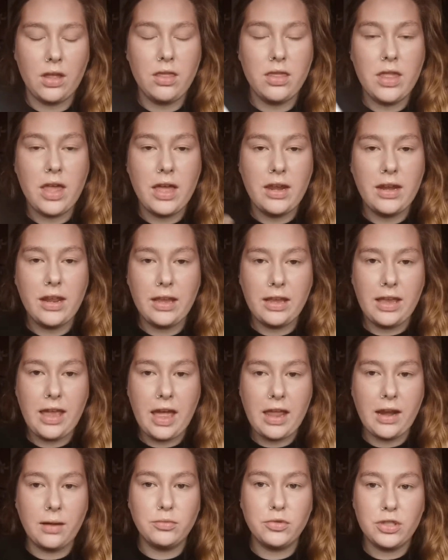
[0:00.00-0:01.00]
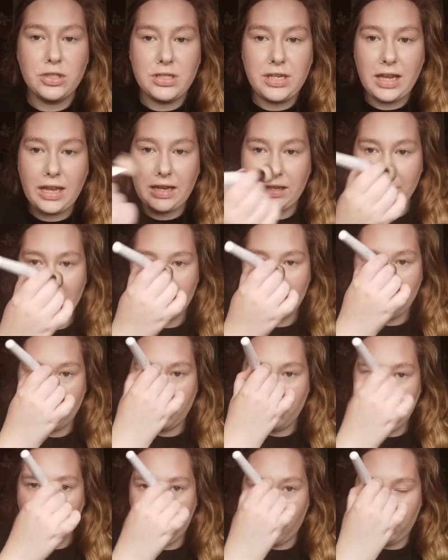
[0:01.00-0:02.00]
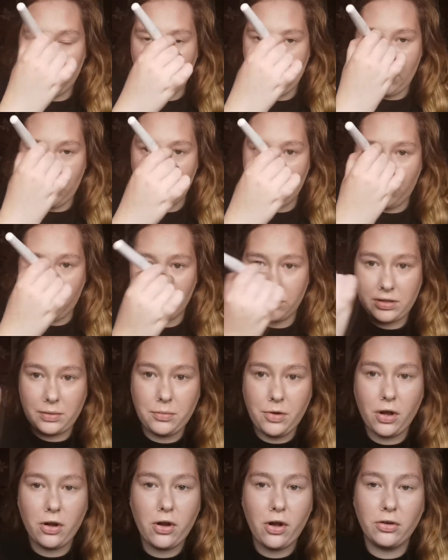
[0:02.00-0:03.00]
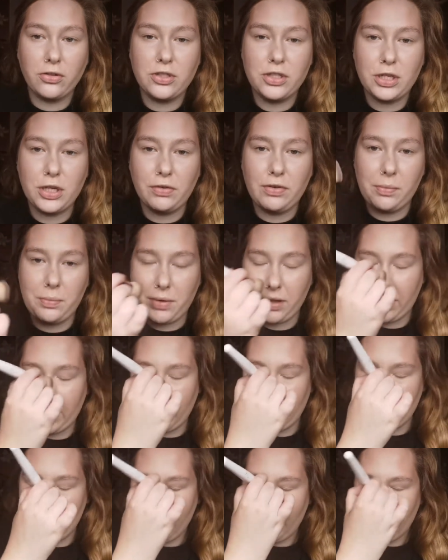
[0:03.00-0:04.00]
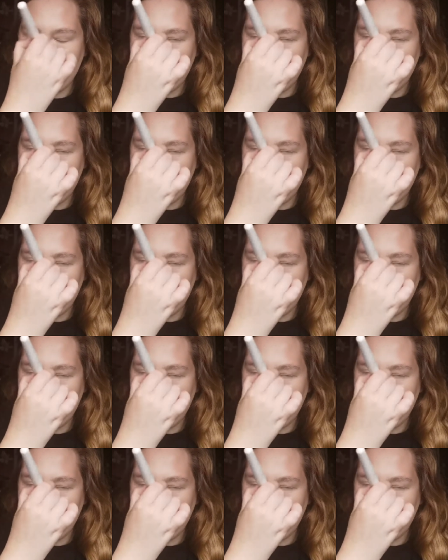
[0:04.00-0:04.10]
And then again, I'm just taking some on my nose. I'm not contouring with it.